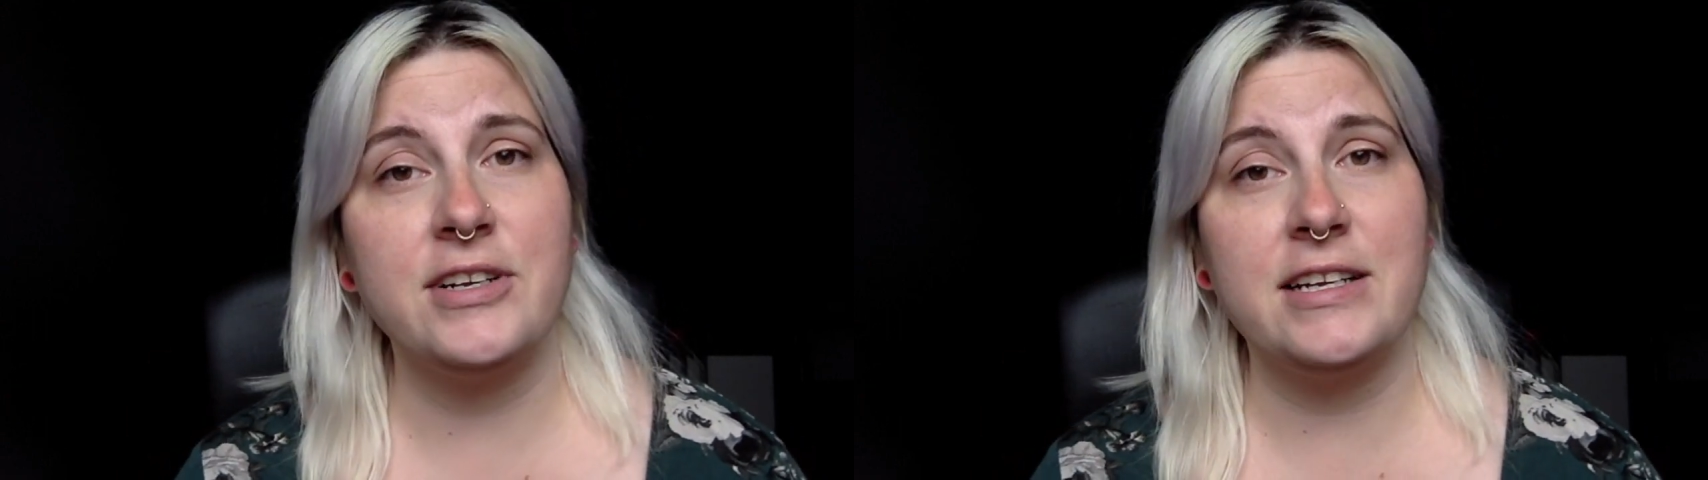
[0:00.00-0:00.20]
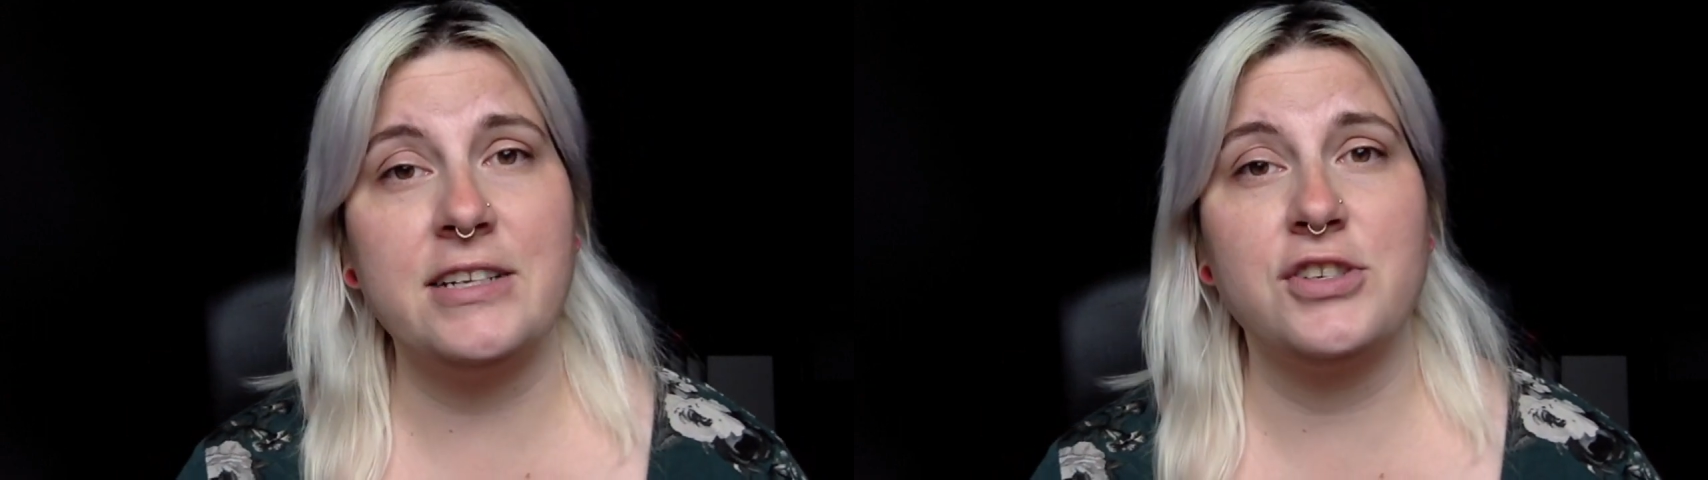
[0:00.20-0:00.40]

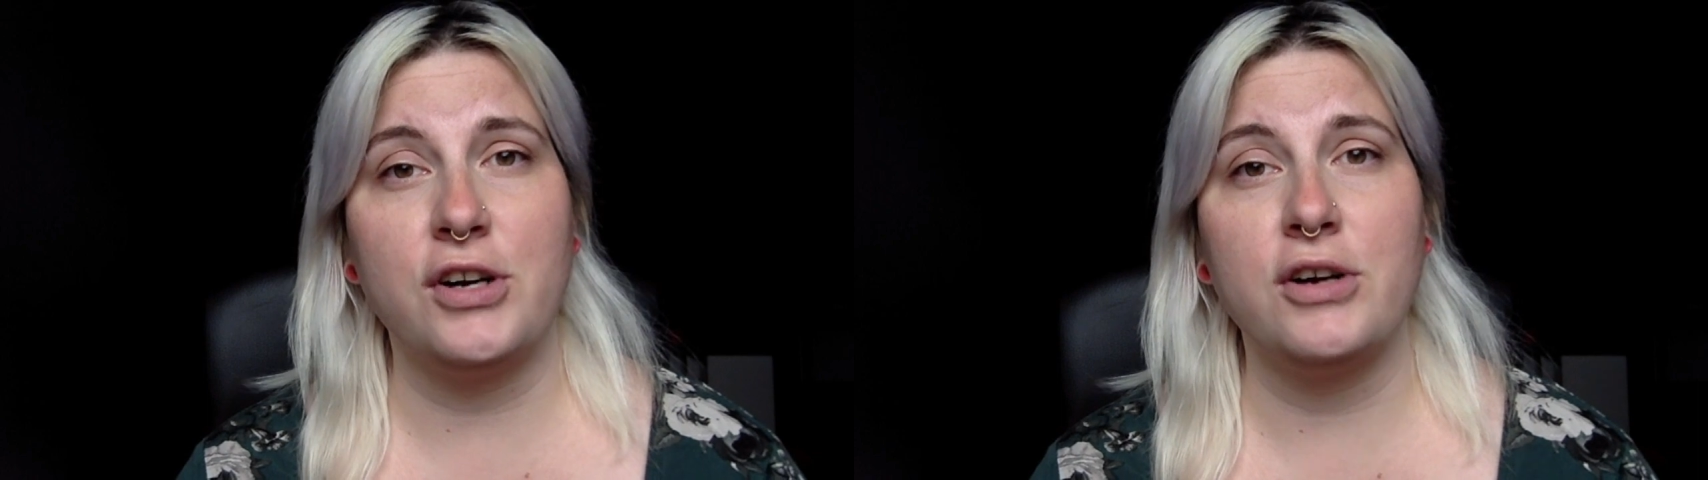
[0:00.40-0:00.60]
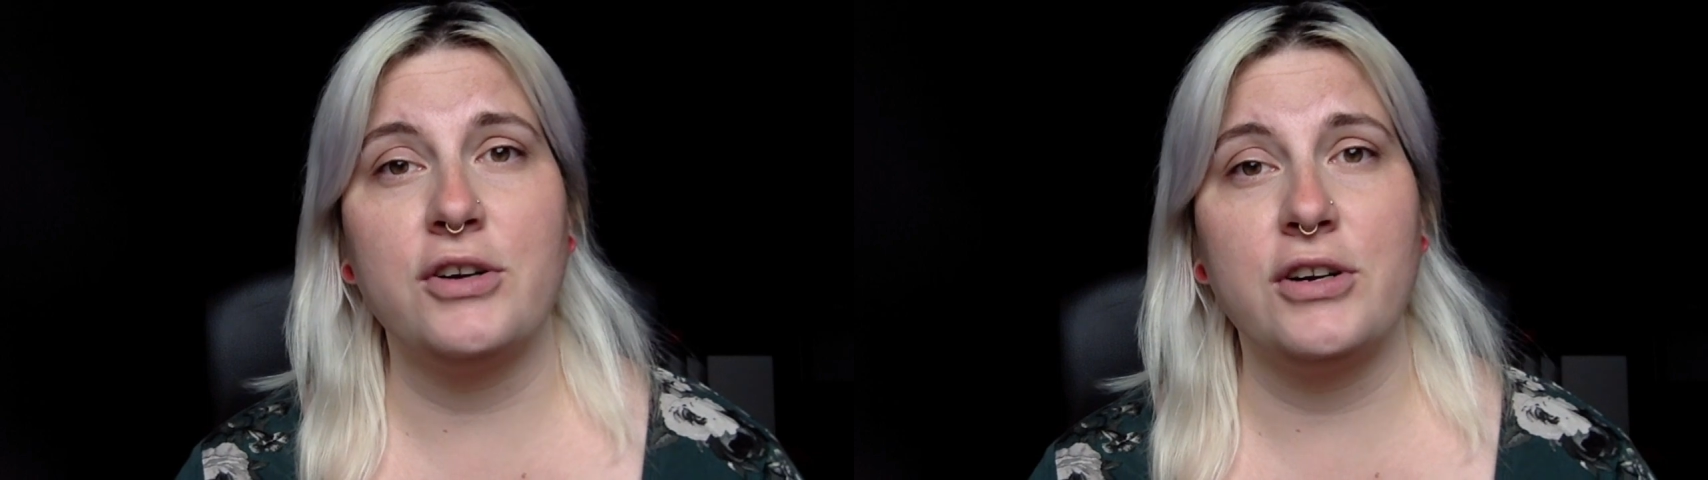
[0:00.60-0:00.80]
getting
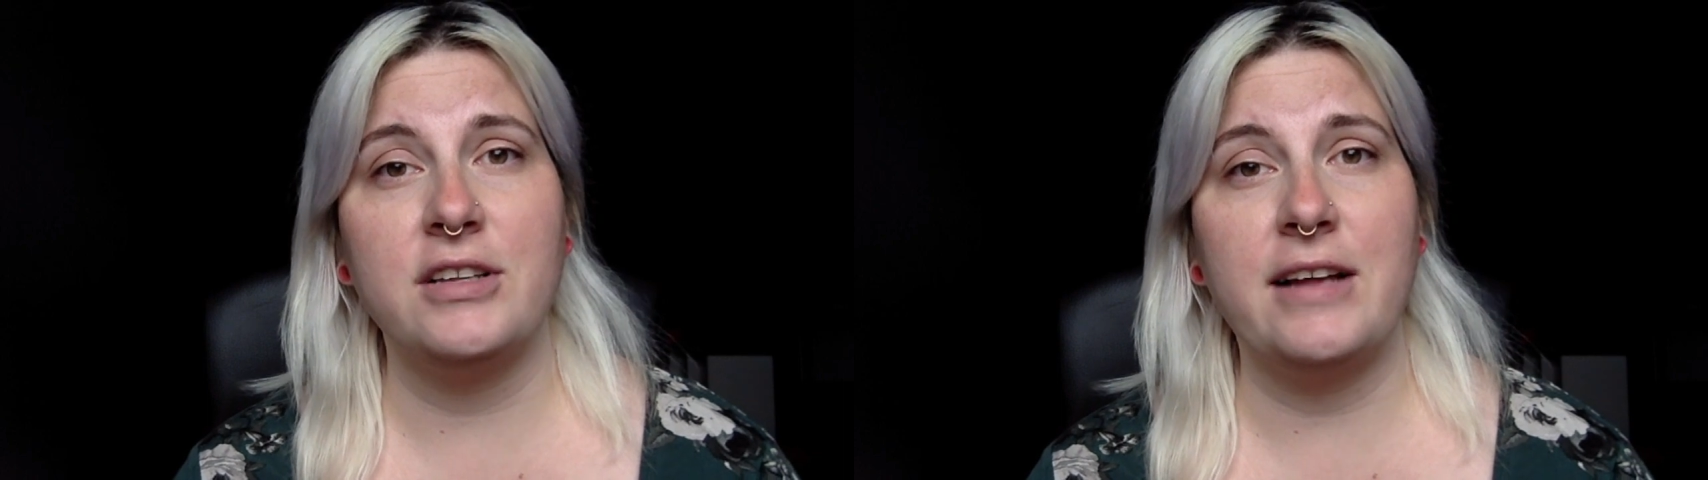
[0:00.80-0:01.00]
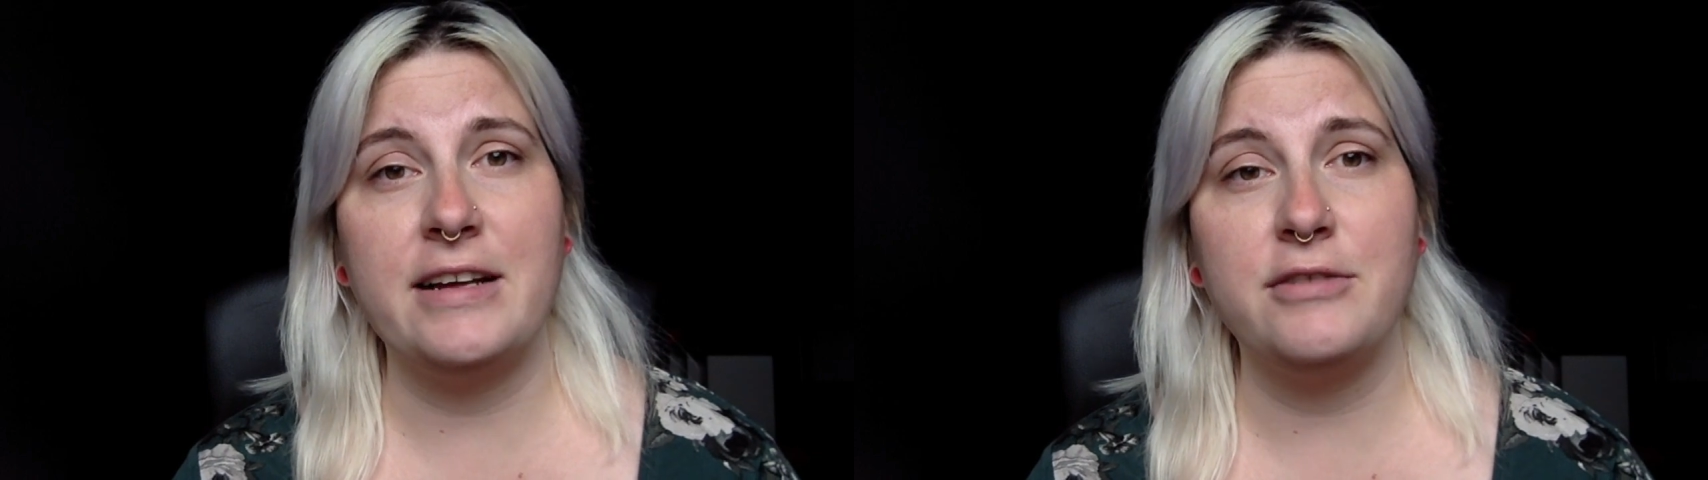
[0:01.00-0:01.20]
stronger at a
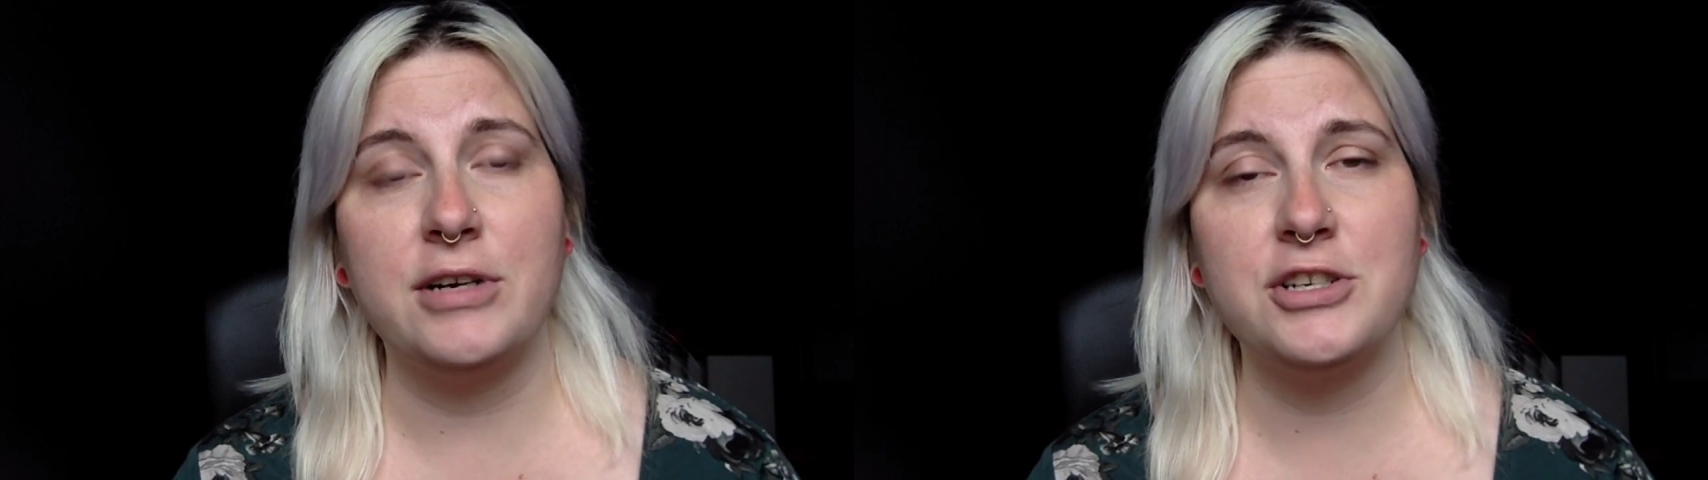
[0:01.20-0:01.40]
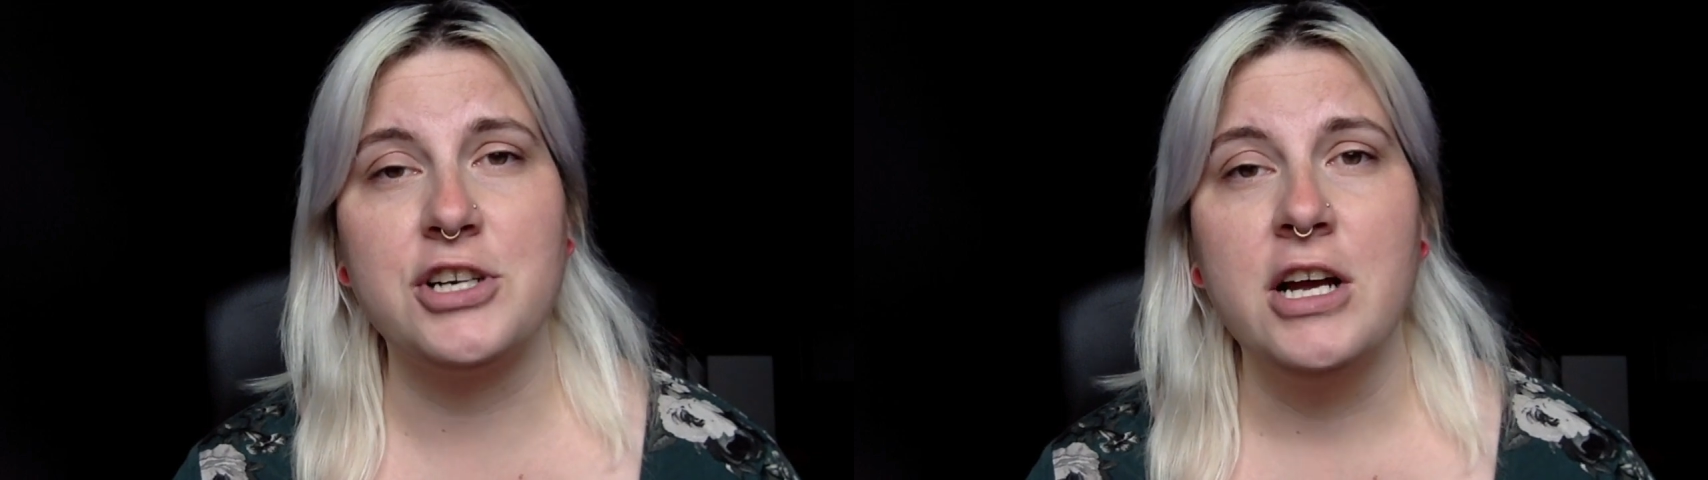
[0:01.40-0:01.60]

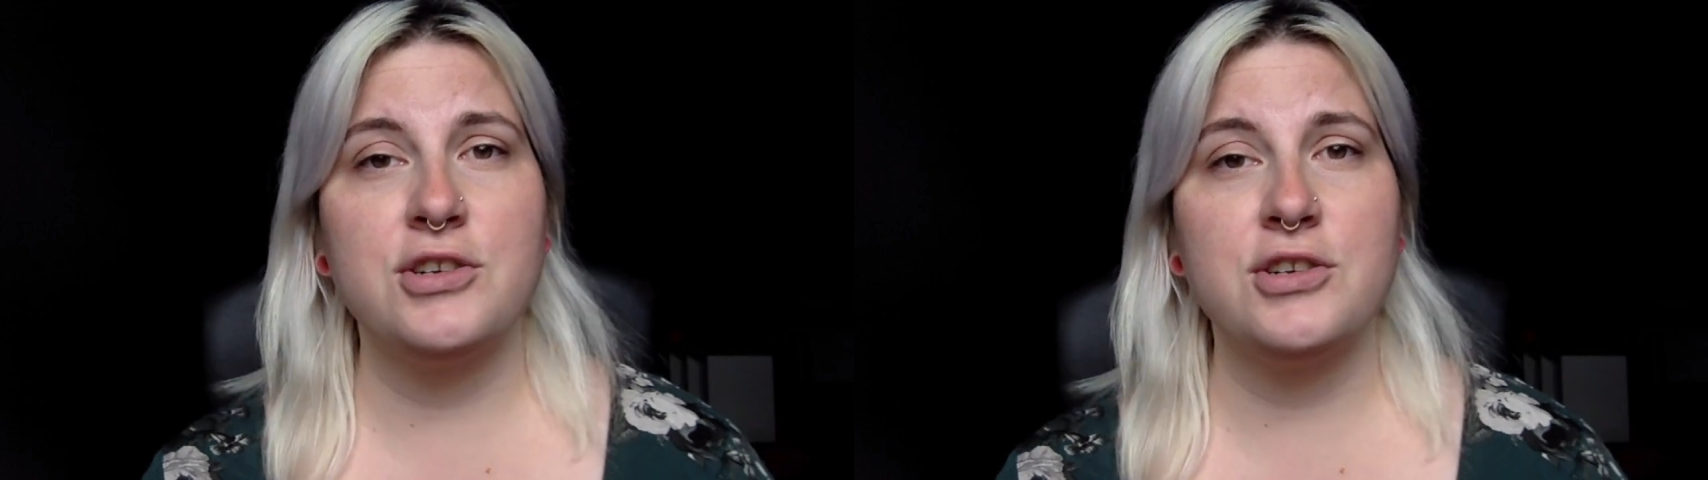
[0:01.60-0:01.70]
language.